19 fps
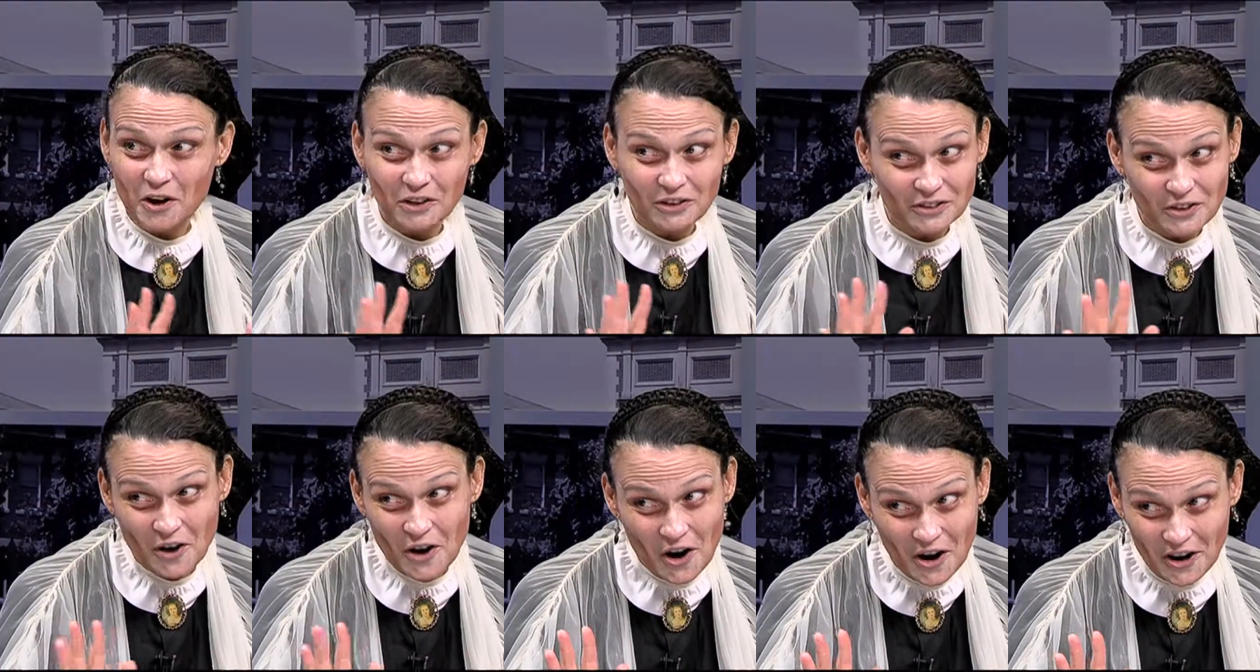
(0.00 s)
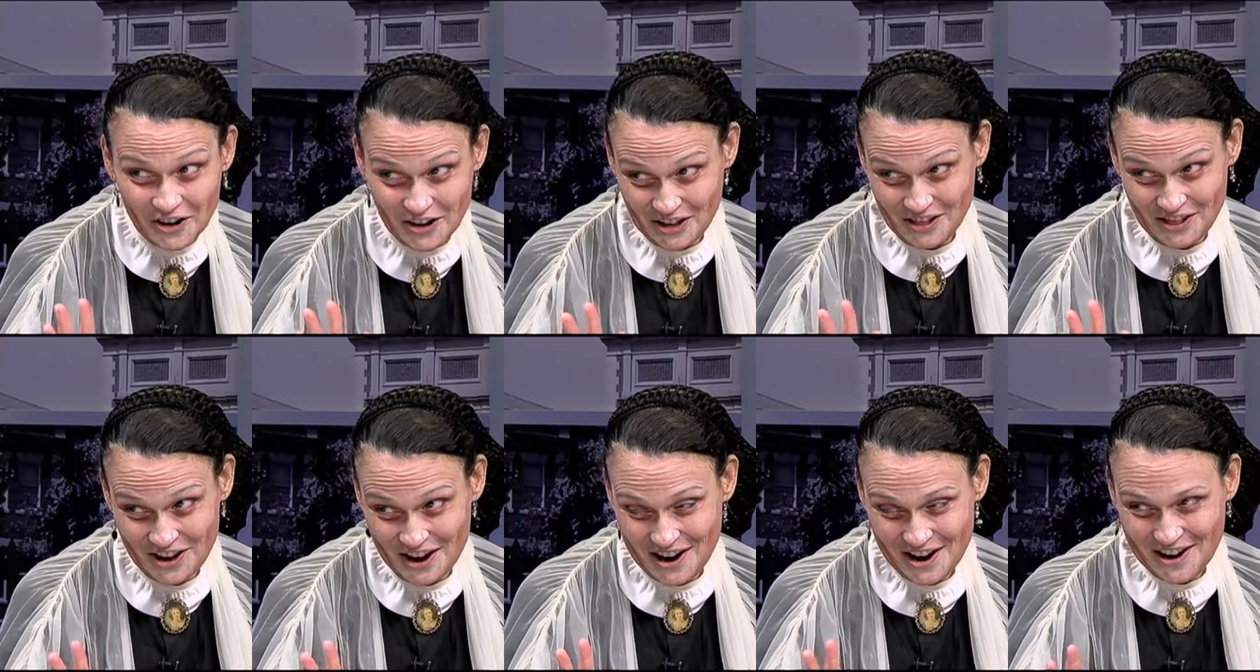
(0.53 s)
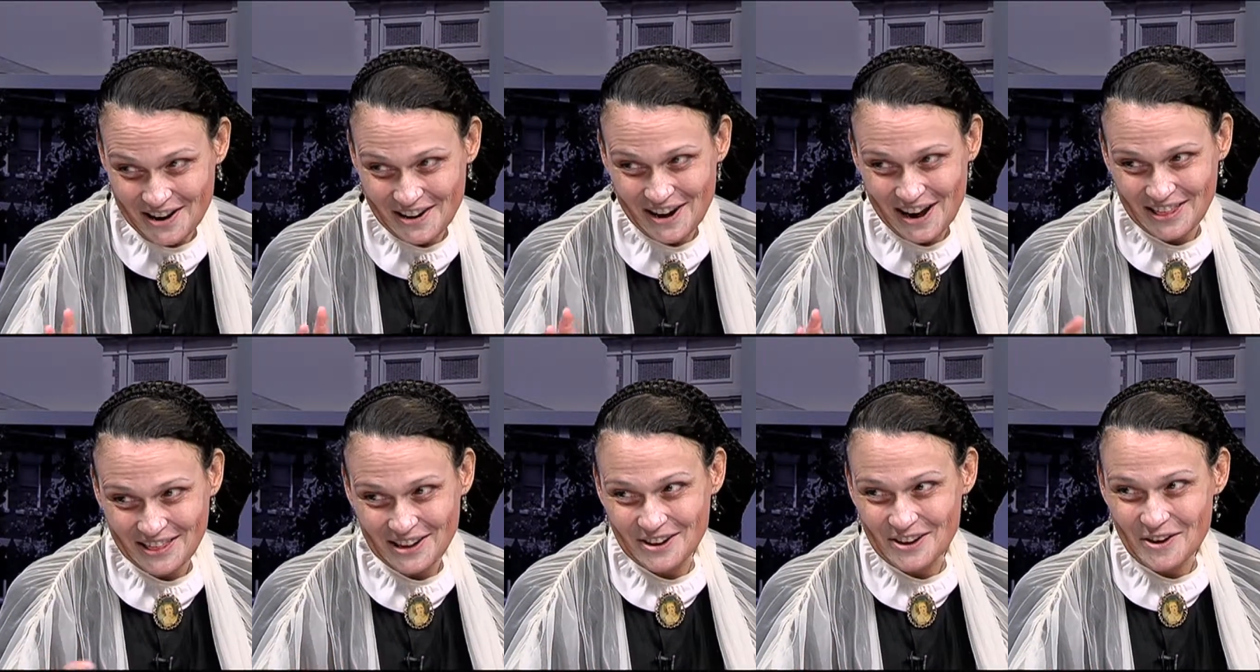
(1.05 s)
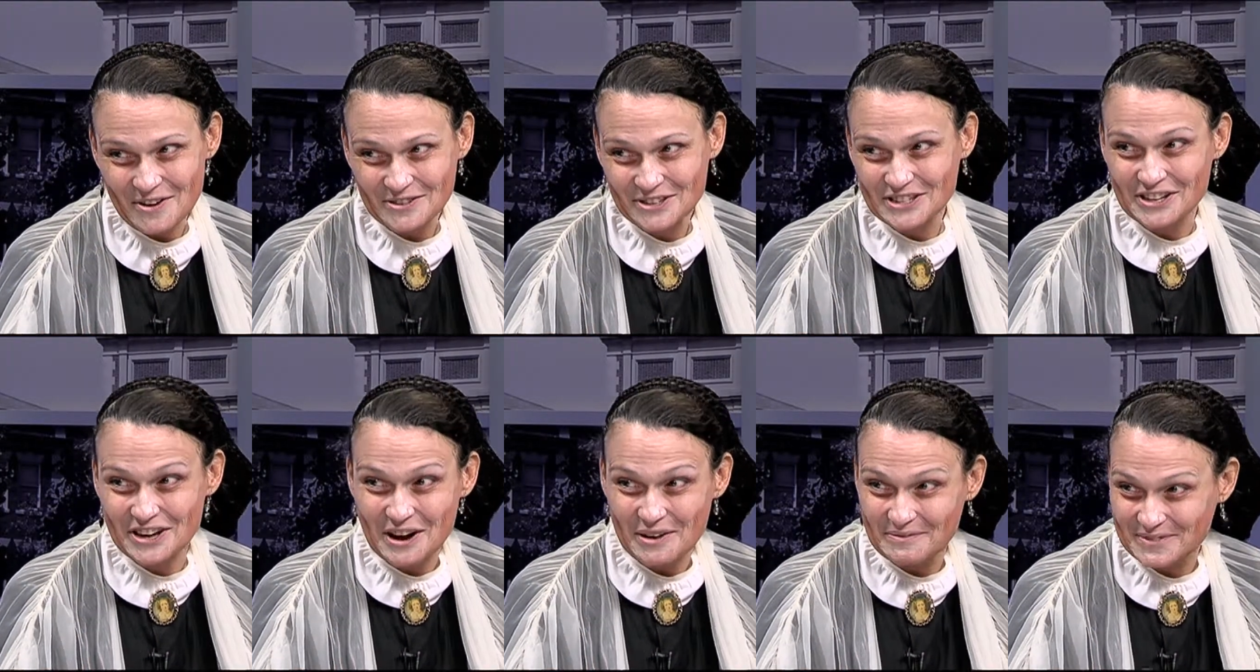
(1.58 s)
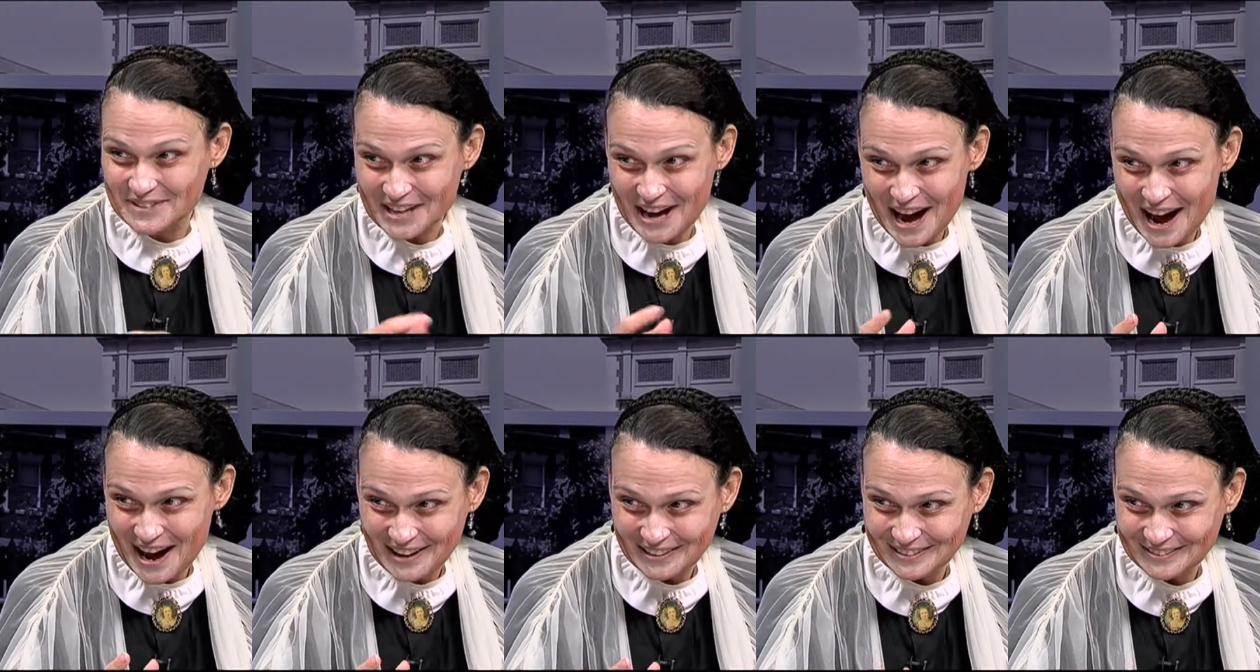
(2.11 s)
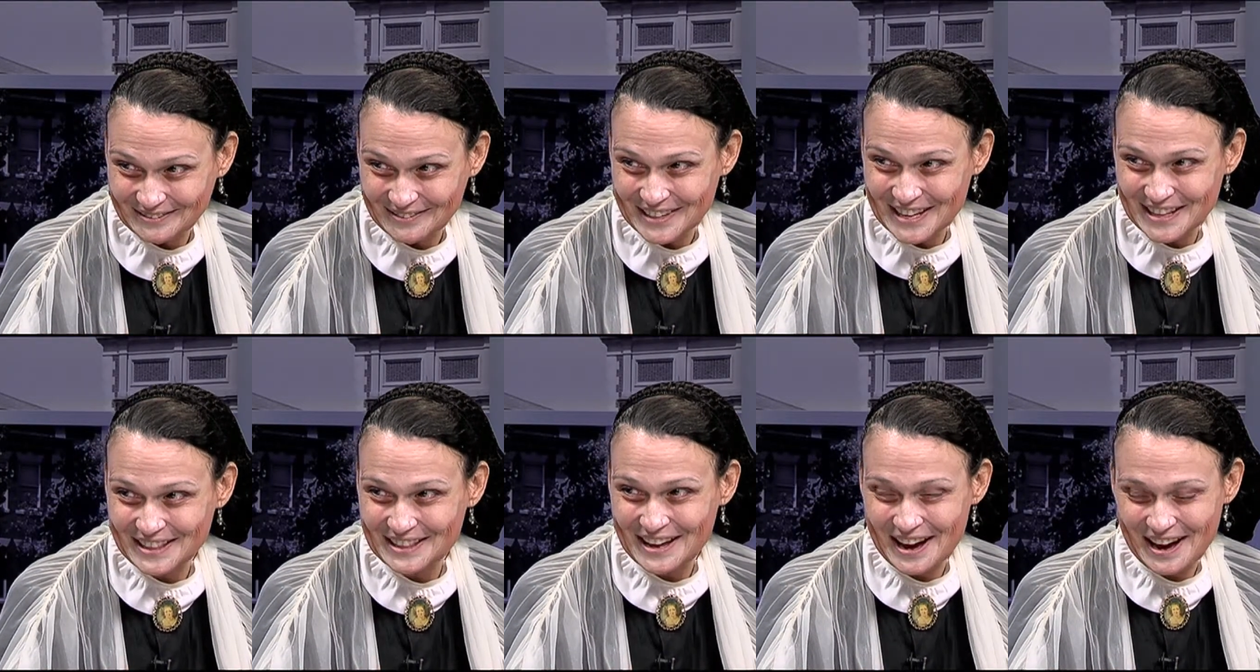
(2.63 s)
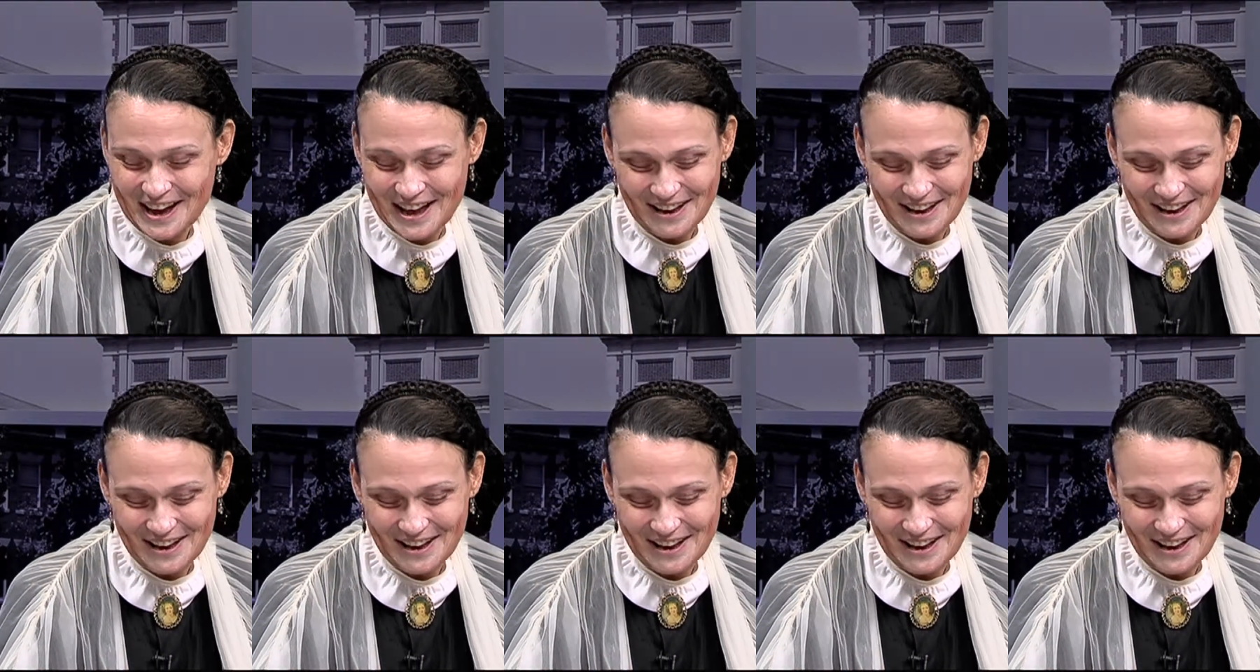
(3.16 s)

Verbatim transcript: all dark in there, and the ghost comes out with